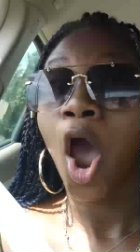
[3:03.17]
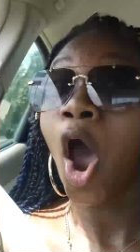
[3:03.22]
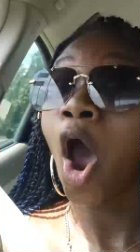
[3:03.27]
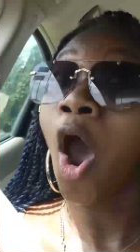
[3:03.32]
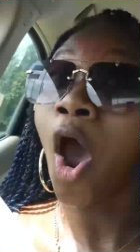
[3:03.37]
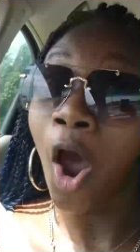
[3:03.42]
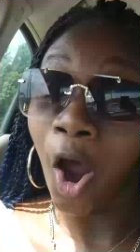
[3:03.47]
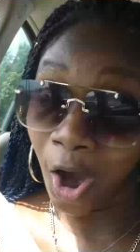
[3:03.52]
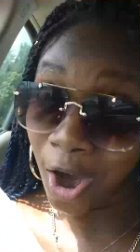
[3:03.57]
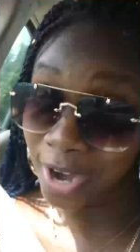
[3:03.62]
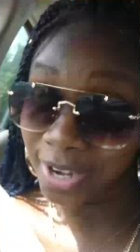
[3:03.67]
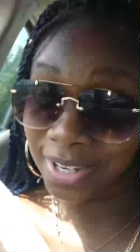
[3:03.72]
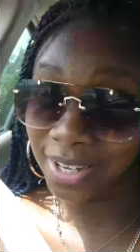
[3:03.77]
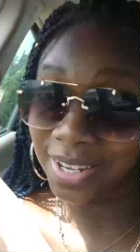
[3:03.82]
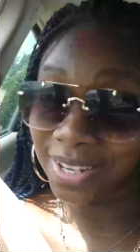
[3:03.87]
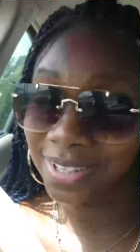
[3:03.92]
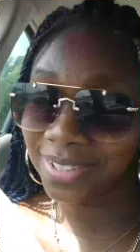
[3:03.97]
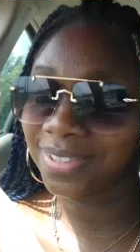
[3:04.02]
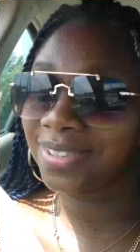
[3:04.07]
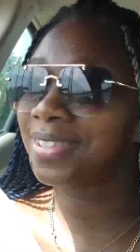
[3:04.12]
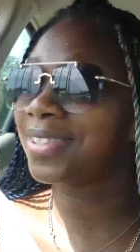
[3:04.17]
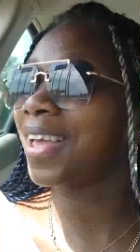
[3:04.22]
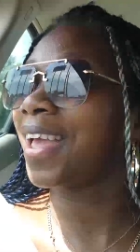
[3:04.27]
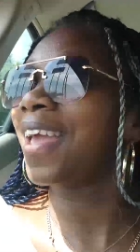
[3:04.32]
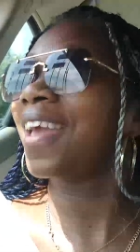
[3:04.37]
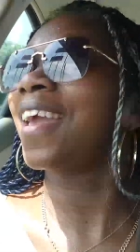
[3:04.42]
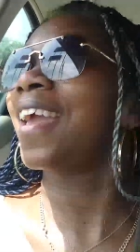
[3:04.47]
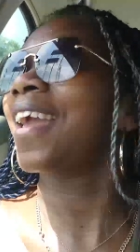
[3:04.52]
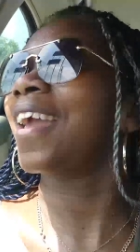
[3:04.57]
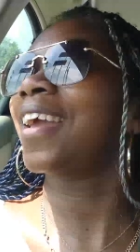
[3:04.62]
Hardee's.
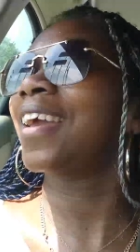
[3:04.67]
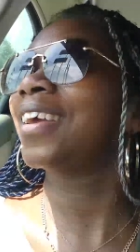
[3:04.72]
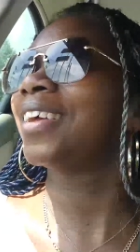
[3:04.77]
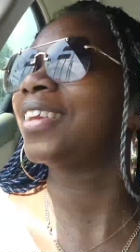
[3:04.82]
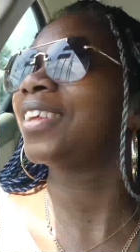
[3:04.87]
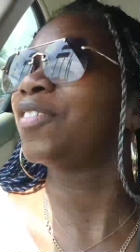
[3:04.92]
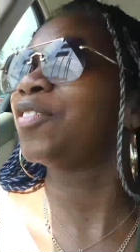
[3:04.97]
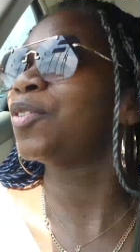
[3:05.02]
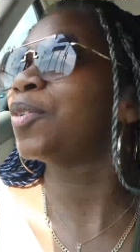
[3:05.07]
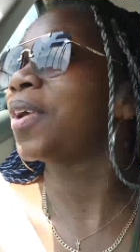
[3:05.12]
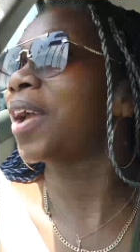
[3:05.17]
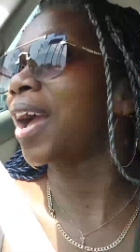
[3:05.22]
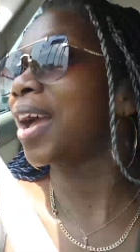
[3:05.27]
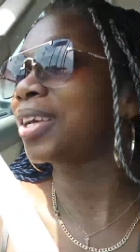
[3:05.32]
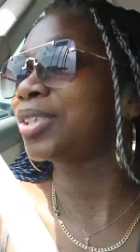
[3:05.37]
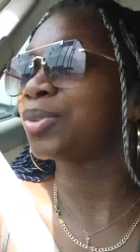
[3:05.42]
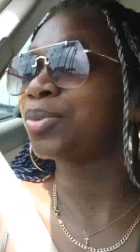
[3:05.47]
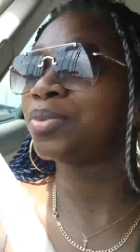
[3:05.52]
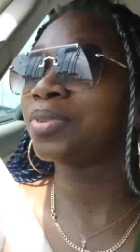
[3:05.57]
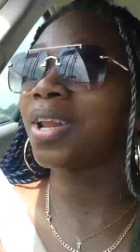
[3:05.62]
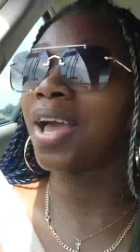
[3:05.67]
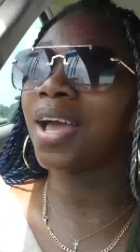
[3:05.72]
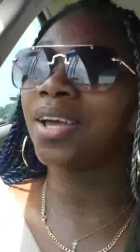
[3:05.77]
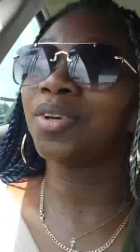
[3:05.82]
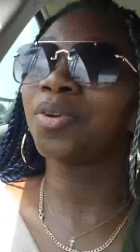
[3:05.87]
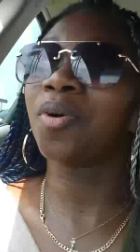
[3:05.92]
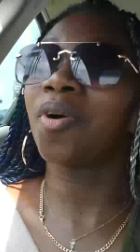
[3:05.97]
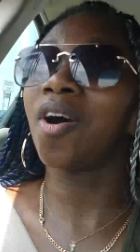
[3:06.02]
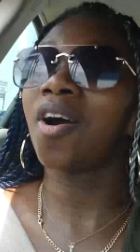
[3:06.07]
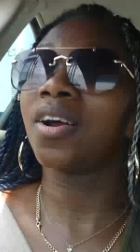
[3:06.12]
And if you guys do not
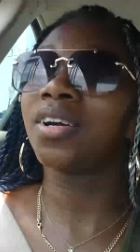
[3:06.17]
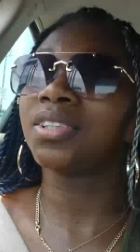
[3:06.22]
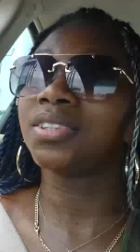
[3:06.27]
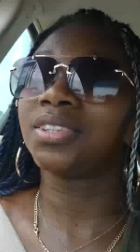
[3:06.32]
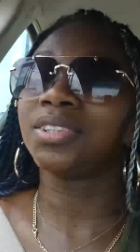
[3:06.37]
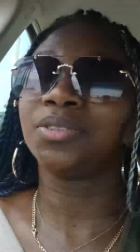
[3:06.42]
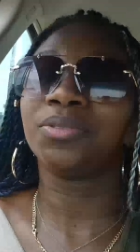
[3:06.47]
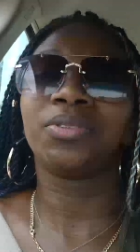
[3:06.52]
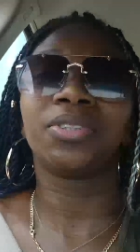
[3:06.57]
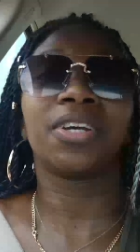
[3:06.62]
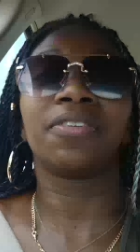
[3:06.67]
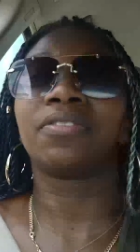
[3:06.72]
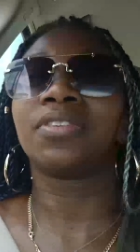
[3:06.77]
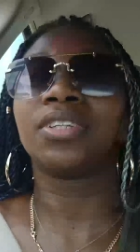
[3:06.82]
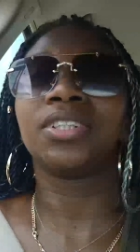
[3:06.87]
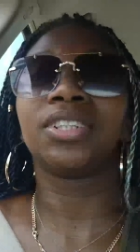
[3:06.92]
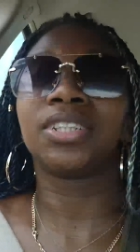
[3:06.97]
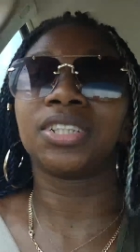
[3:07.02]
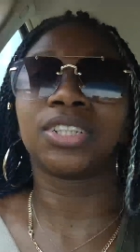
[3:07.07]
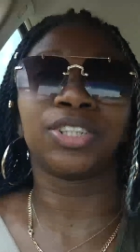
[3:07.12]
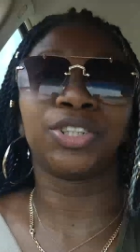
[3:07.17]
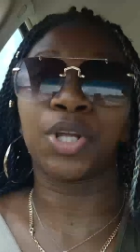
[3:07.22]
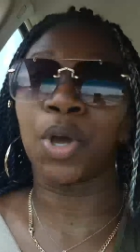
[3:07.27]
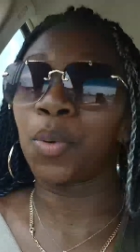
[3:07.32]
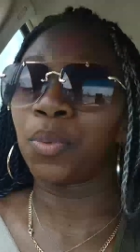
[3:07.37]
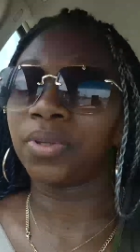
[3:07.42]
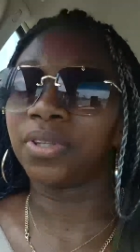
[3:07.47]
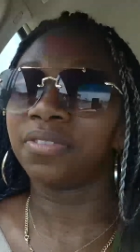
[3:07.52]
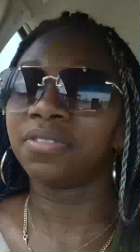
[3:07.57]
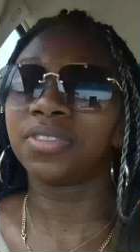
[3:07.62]
know Hardee's, then you definitely just
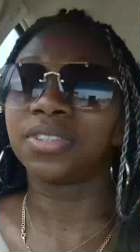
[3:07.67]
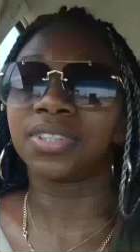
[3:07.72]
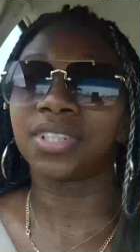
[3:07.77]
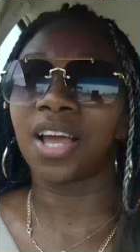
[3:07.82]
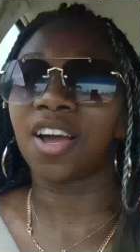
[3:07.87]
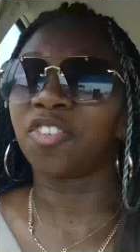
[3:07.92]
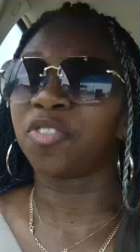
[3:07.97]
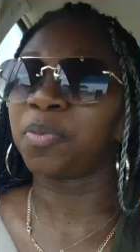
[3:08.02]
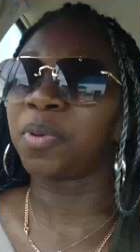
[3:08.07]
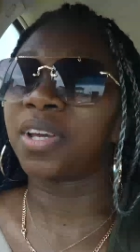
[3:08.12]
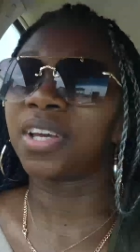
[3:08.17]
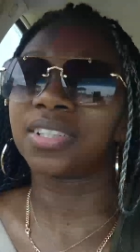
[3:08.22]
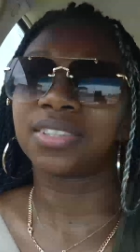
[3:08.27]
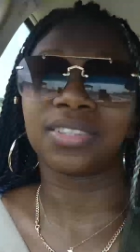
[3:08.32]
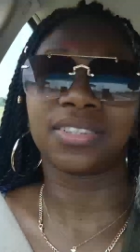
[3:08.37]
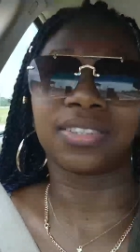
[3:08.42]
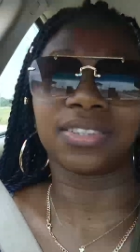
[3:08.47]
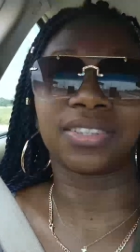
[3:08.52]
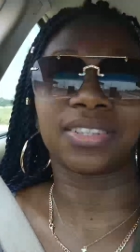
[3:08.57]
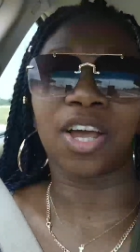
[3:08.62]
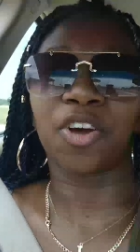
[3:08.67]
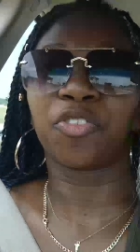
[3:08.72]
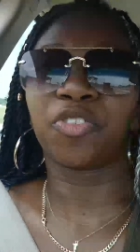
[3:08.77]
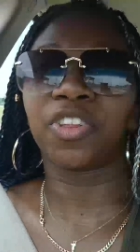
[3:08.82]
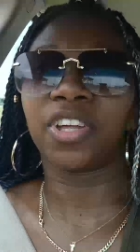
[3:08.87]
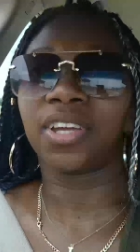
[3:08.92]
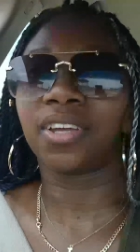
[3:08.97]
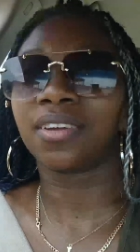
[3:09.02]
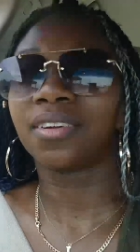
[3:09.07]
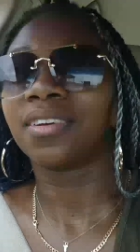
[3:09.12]
don't live in the South because it's a South thing.